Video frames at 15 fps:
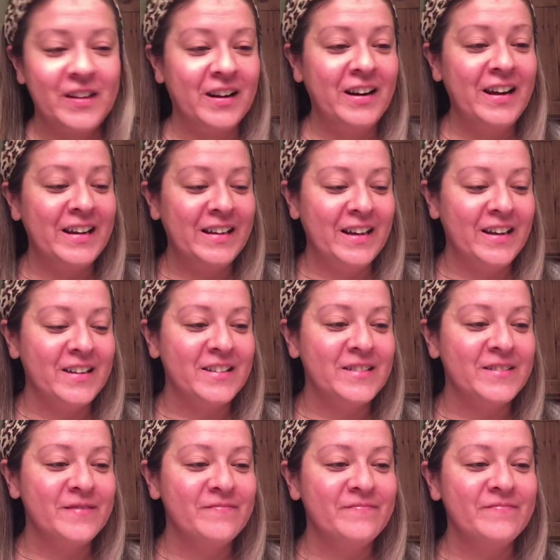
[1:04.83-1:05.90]
All right,
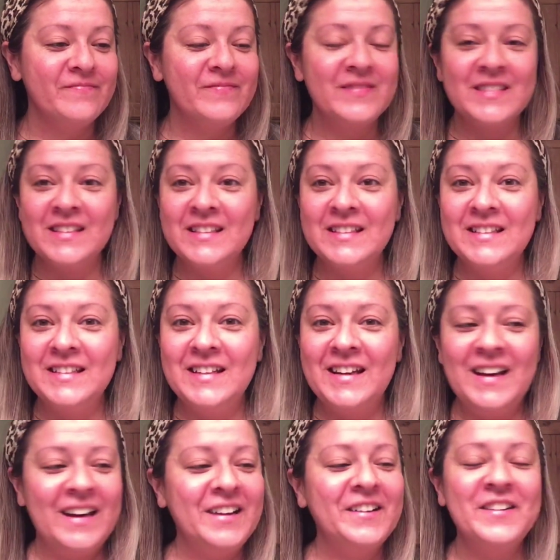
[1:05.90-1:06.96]
I
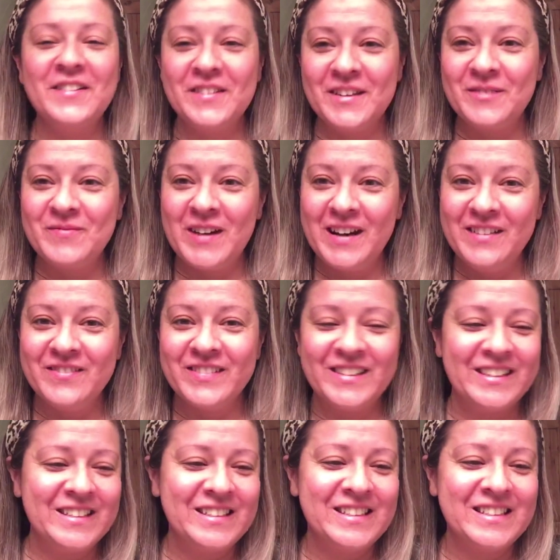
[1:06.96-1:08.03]
don't know that I'm ready for
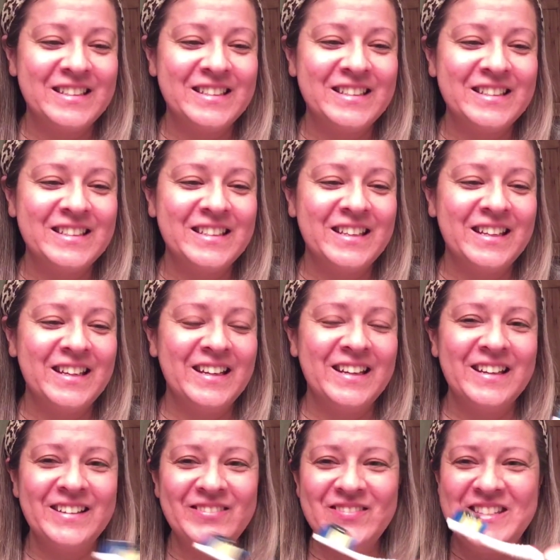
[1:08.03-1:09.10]
this.
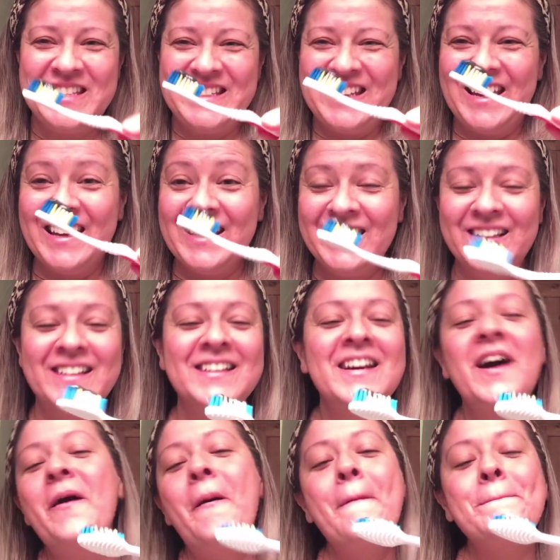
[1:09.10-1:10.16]
I'm shaking.
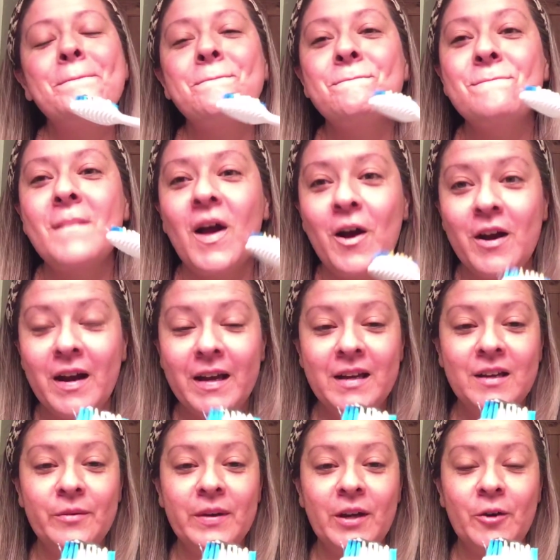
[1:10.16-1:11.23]
All right,
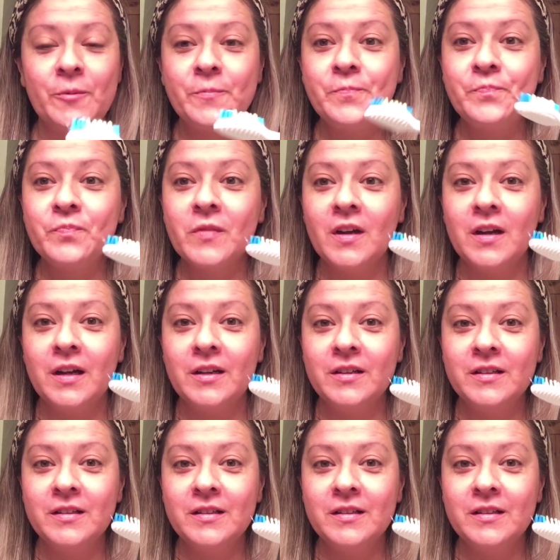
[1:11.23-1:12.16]
here we go. All right.